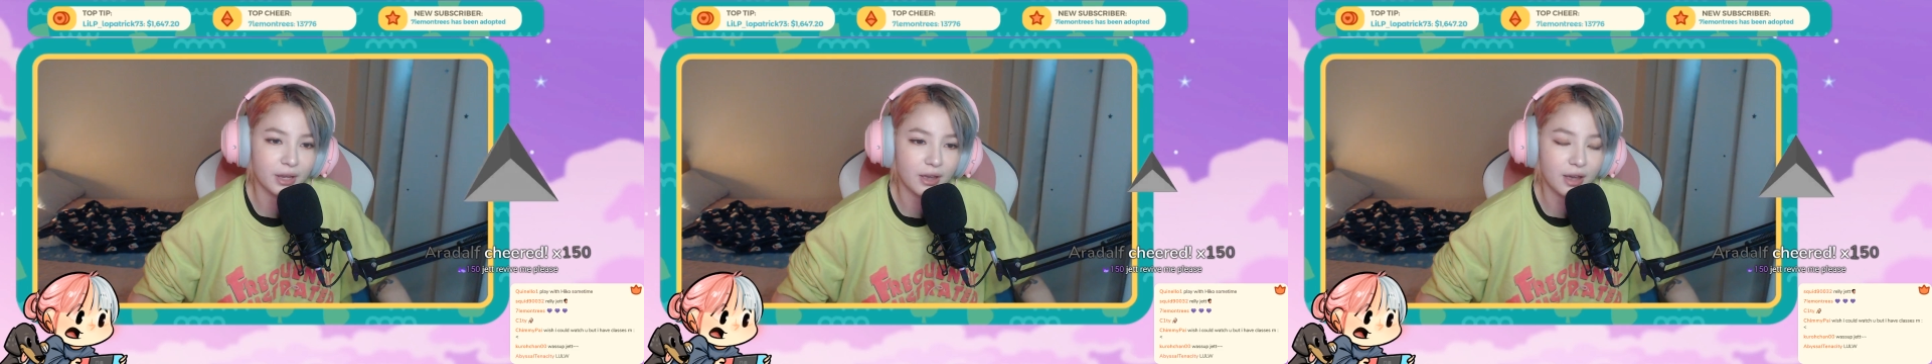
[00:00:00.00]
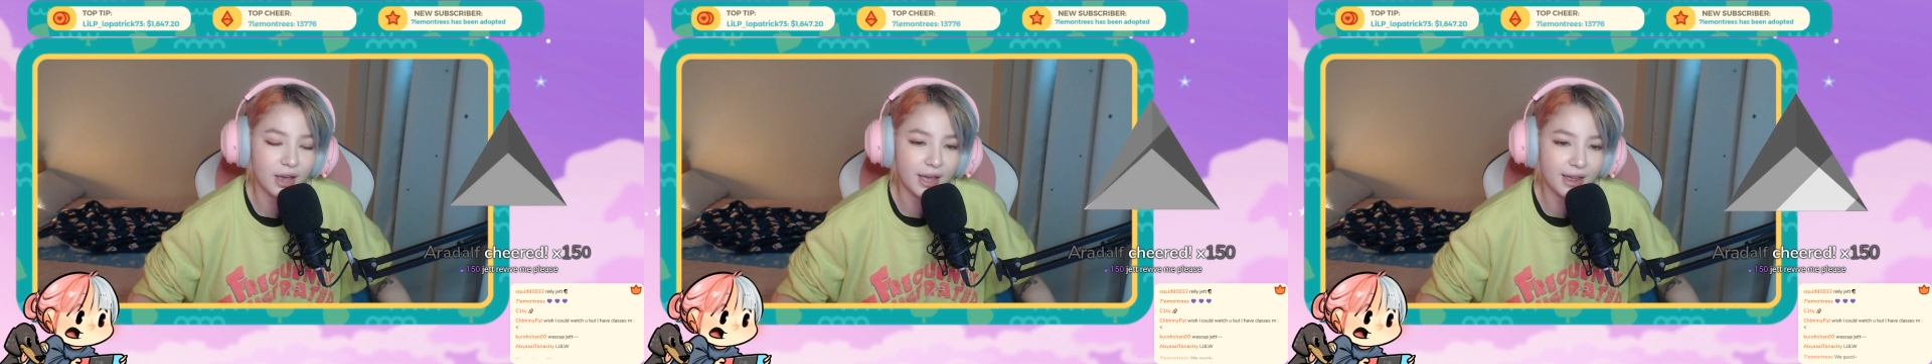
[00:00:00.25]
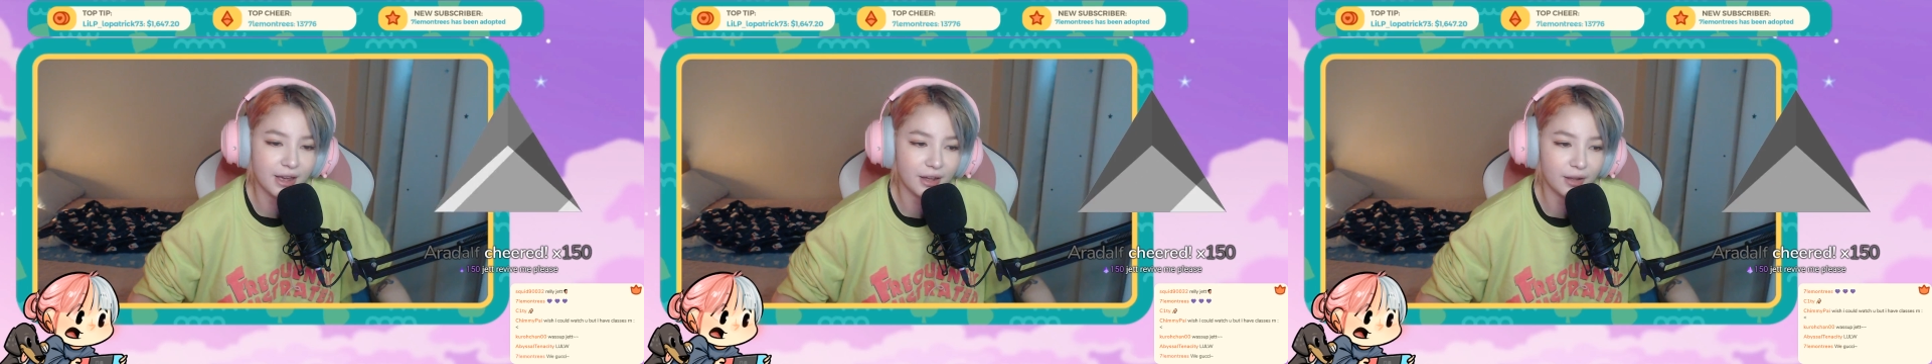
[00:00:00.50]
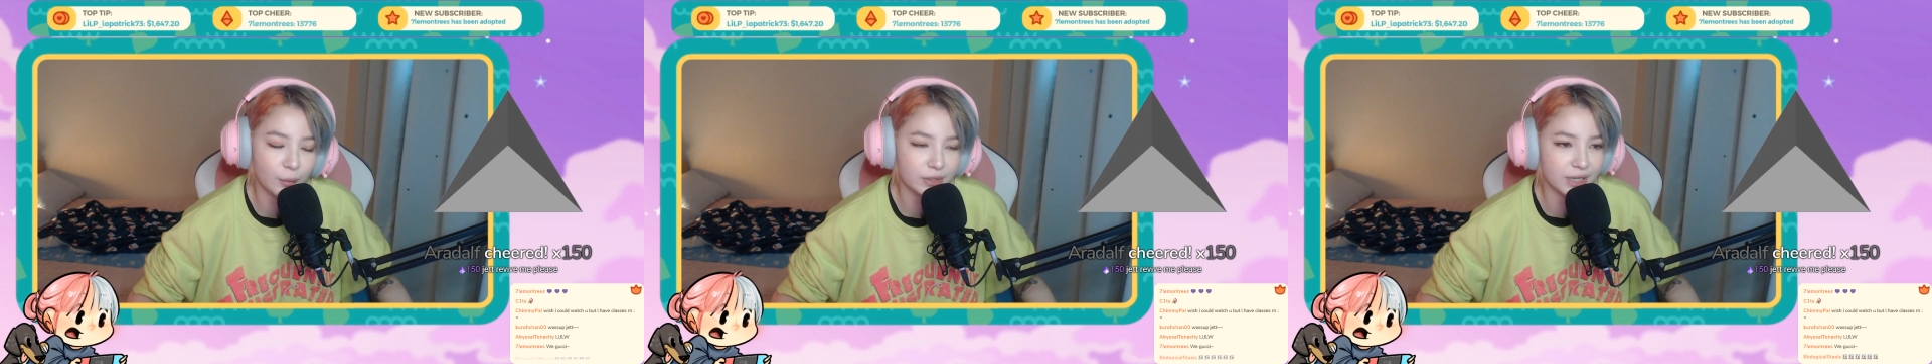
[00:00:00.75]
a uh,
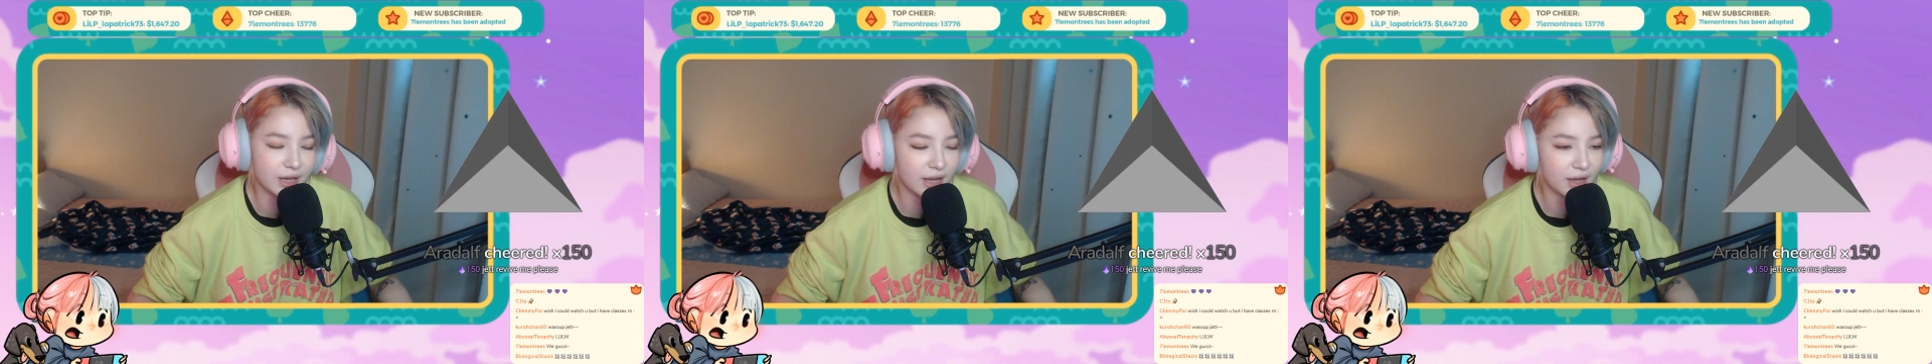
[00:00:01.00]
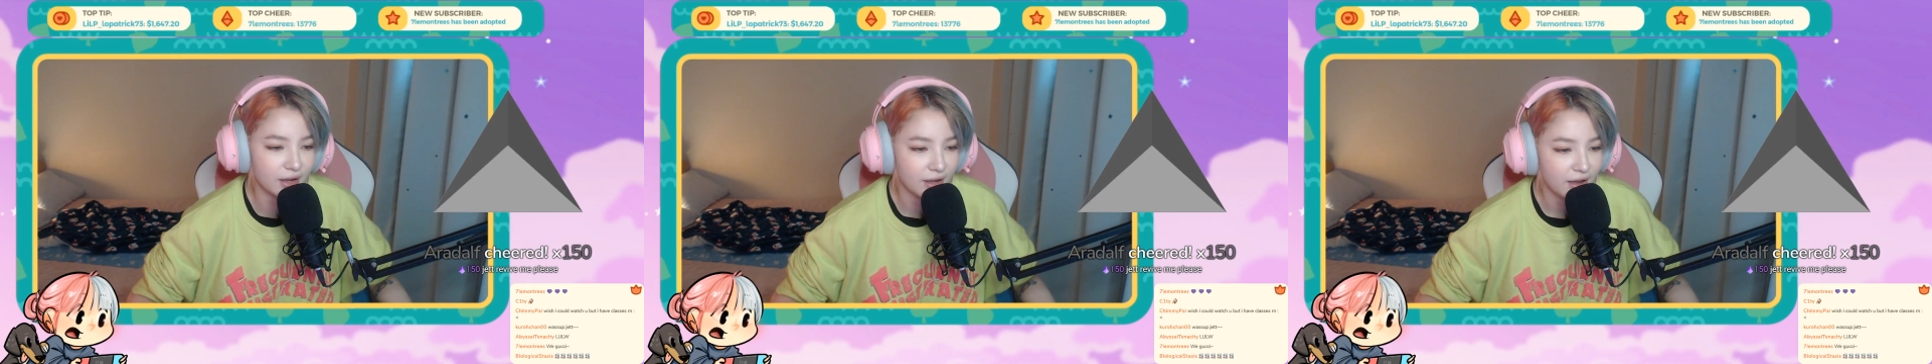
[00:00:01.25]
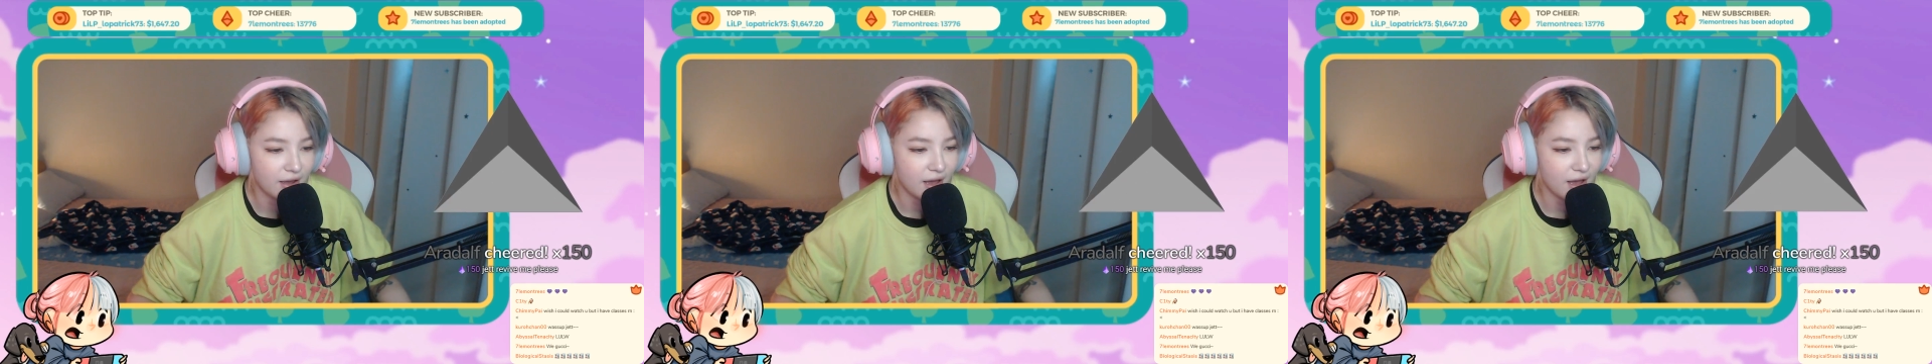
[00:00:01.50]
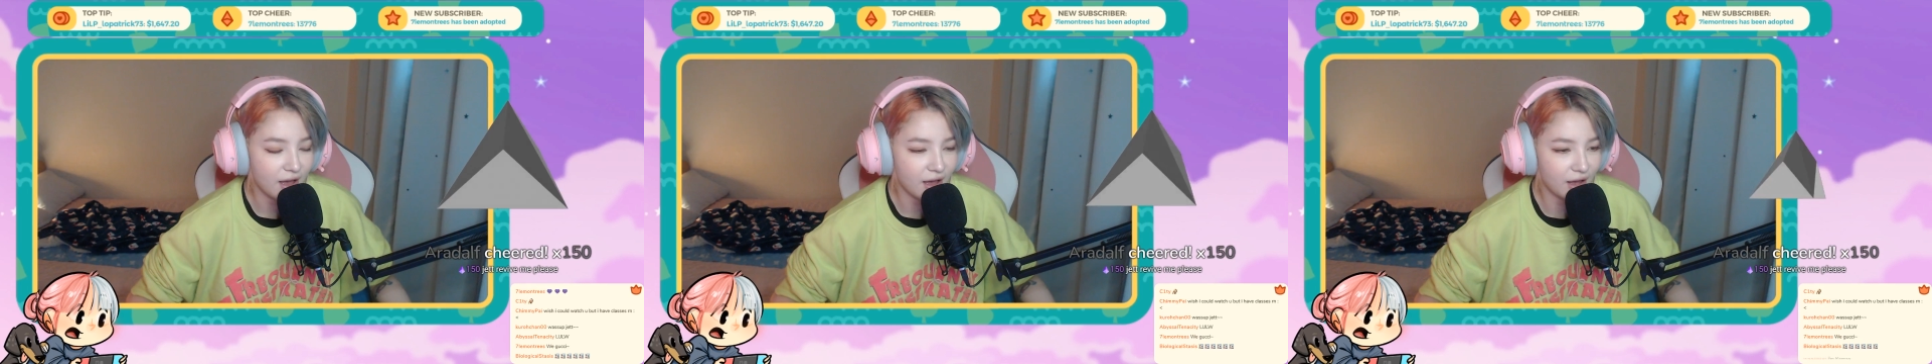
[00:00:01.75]
what's it a
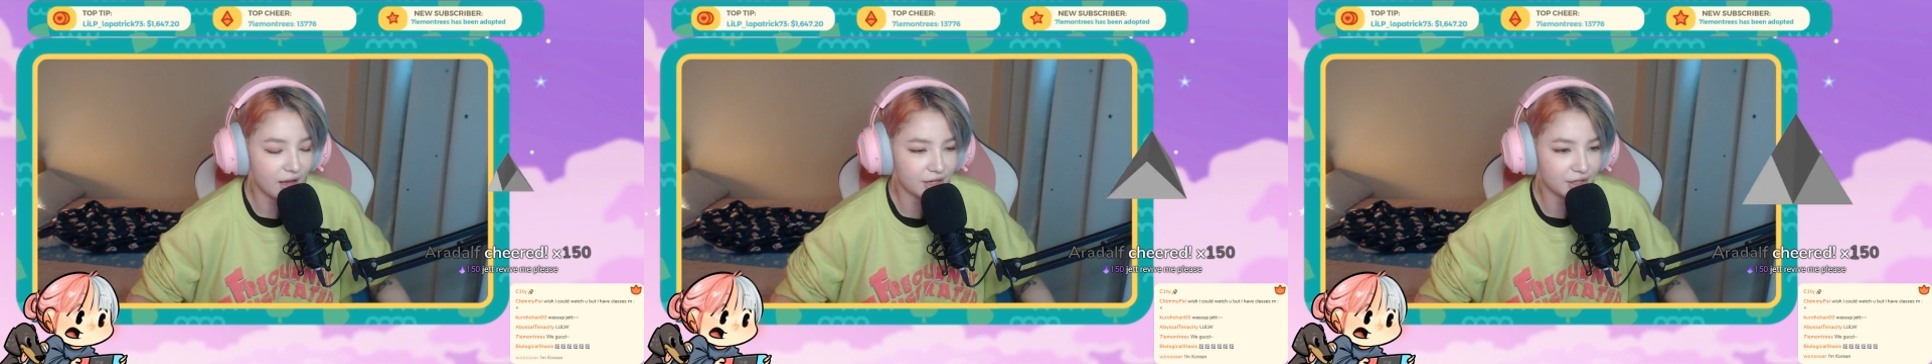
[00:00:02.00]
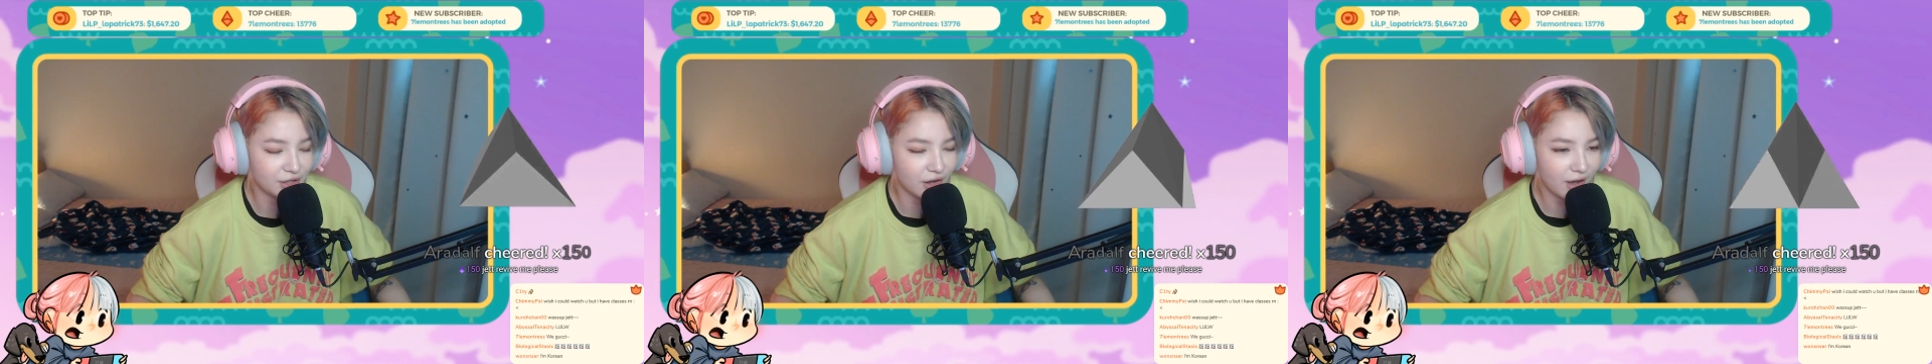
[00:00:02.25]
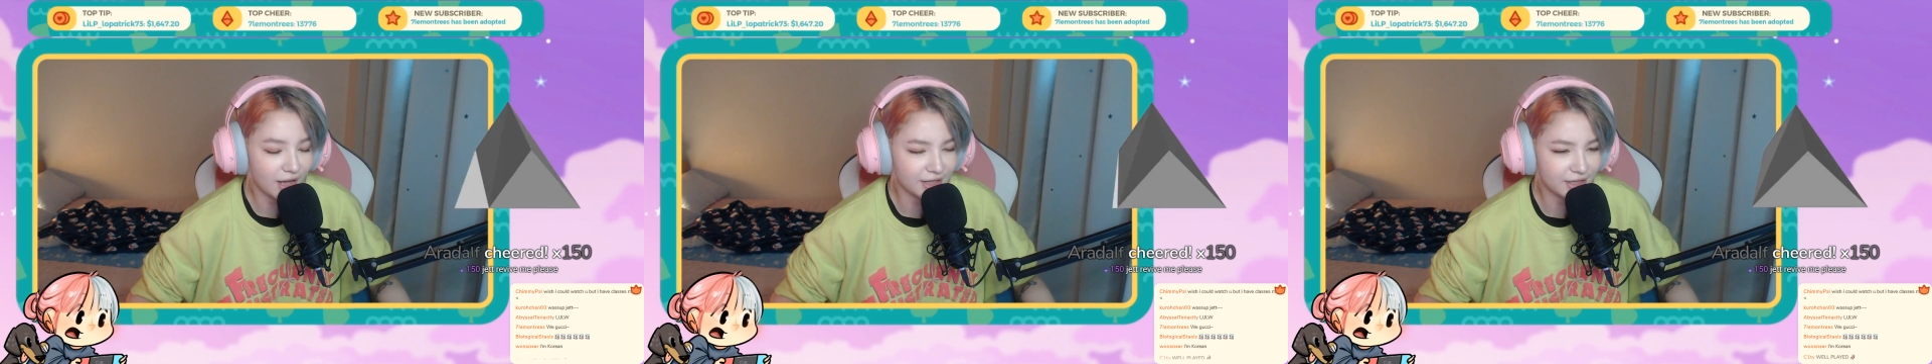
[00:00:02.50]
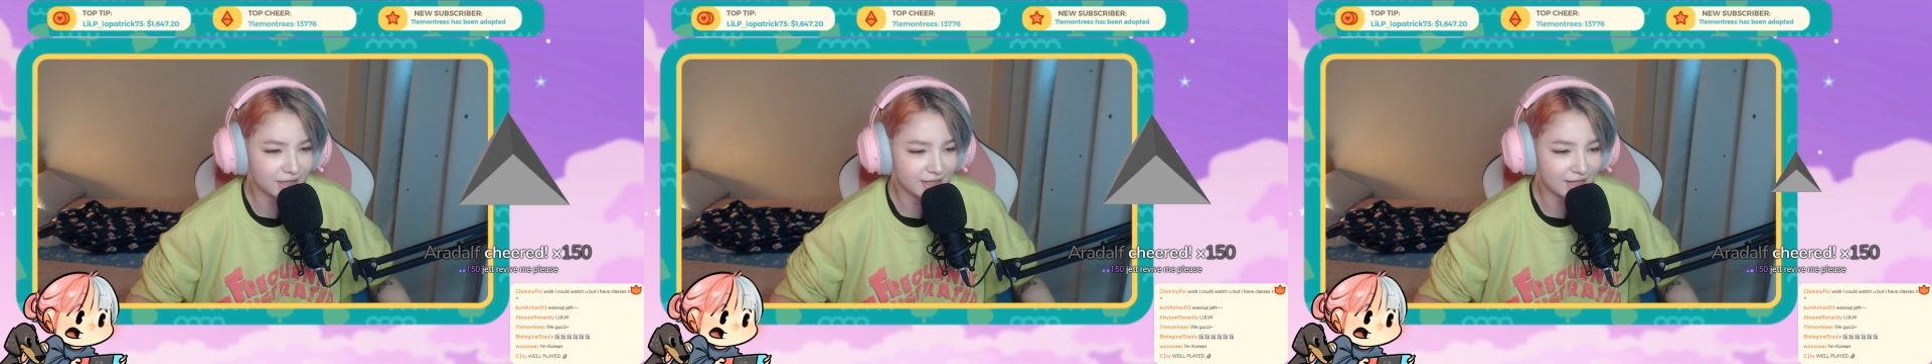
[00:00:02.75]
a a, do- a da-